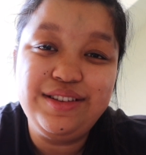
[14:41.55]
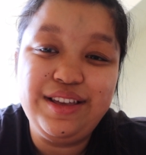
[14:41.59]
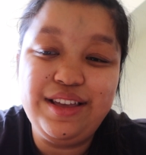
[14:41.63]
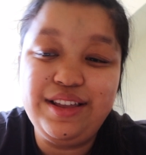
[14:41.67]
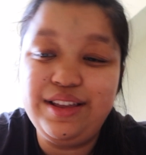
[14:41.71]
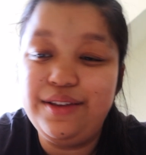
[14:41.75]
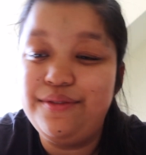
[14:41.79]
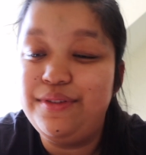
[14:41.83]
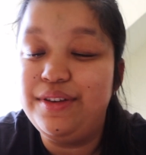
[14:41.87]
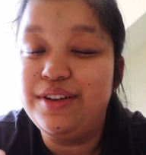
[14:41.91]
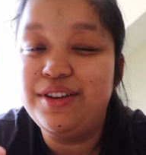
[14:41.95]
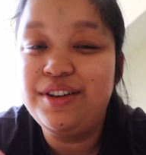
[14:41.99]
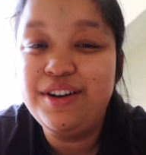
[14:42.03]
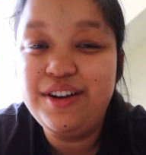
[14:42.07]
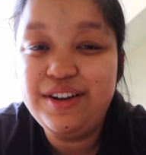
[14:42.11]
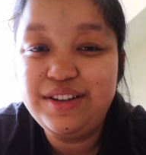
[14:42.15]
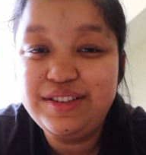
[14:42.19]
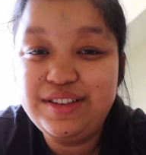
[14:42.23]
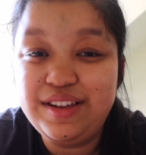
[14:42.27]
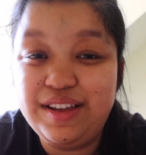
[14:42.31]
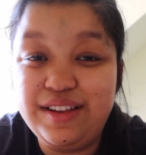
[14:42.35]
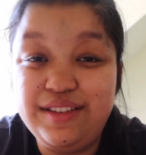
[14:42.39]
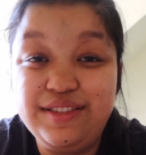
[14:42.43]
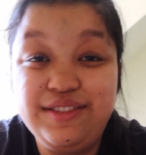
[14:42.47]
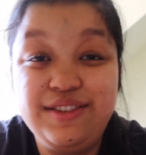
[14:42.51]
And if you
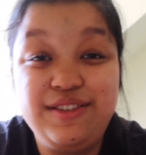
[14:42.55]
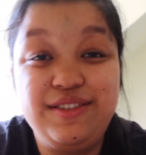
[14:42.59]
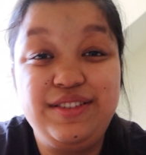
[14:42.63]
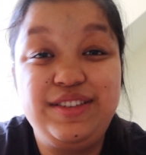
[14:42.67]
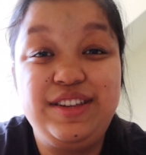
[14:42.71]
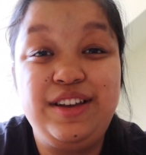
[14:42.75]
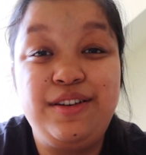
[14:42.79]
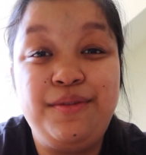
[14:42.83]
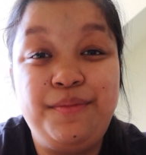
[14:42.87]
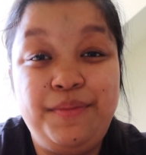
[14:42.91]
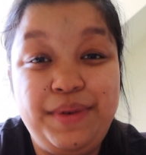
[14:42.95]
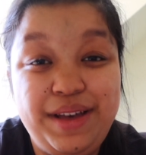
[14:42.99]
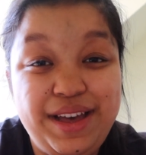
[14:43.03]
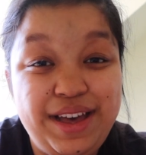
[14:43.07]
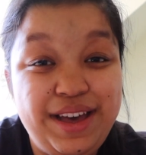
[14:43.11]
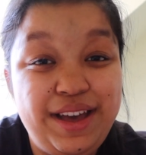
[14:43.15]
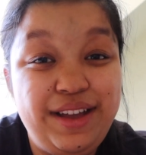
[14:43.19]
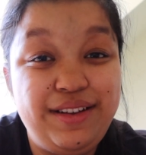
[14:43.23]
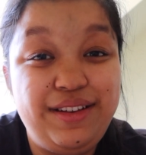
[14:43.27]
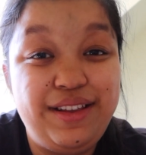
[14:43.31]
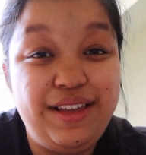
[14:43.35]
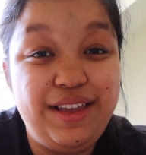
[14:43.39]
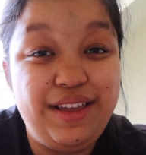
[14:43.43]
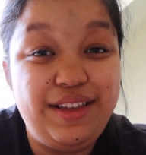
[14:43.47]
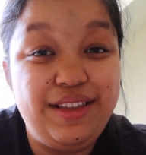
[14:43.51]
cooked it and it turns out
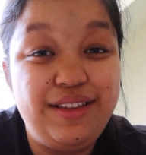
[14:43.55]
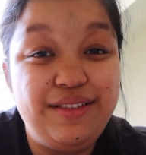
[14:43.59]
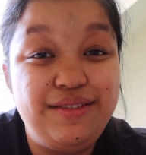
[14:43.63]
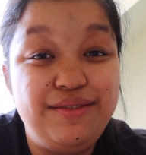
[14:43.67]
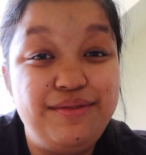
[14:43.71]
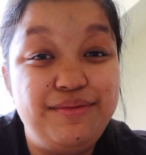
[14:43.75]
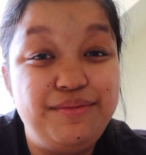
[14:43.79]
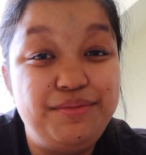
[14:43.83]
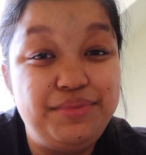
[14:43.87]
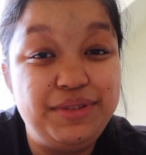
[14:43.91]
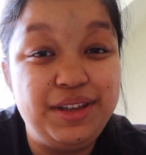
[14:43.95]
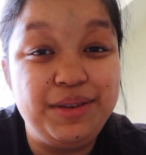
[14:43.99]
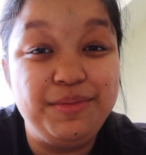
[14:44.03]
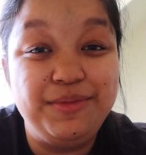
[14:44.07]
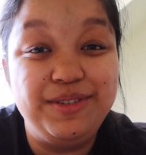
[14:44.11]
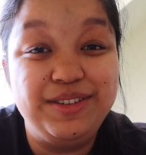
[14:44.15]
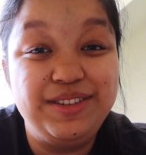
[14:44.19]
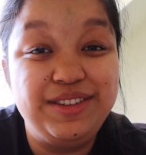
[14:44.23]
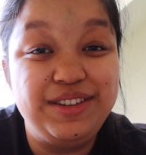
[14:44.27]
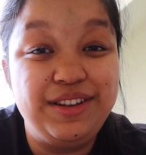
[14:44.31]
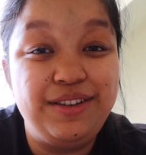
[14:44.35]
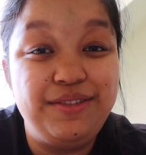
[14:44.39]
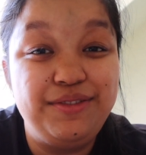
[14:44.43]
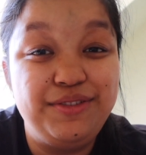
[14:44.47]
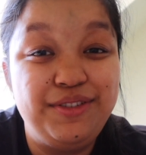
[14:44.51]
bad, then blame
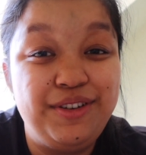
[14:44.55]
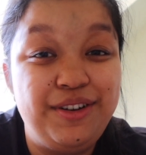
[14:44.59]
yourself,